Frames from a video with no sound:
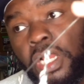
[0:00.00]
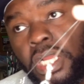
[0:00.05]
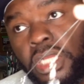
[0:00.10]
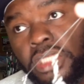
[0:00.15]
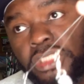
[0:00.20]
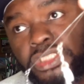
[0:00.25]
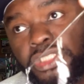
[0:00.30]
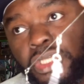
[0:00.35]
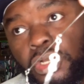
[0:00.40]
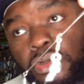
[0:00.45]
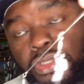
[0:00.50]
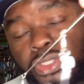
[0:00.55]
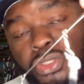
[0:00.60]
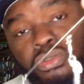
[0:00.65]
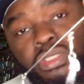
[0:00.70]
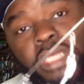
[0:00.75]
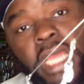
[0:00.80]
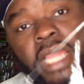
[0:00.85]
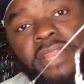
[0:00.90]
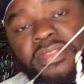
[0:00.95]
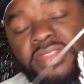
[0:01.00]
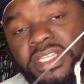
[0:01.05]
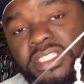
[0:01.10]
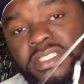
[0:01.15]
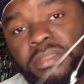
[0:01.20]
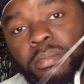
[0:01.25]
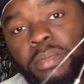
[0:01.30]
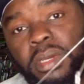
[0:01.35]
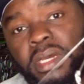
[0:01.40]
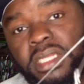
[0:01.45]
So you got this
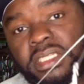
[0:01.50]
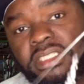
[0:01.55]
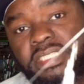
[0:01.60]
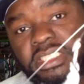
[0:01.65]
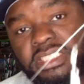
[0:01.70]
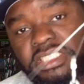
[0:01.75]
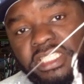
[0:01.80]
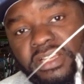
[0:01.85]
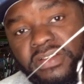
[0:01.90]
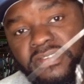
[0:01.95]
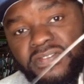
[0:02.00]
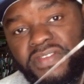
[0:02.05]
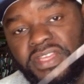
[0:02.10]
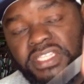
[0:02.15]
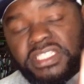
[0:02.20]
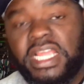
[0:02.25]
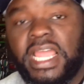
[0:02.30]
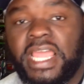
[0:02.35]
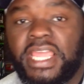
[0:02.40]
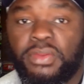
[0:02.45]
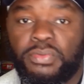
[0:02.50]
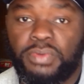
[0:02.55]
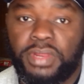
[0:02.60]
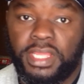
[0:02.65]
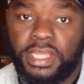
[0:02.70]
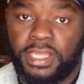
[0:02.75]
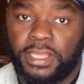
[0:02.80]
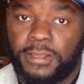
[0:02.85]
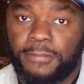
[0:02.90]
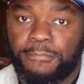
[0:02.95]
month to still fish your
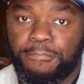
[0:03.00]
A-rig.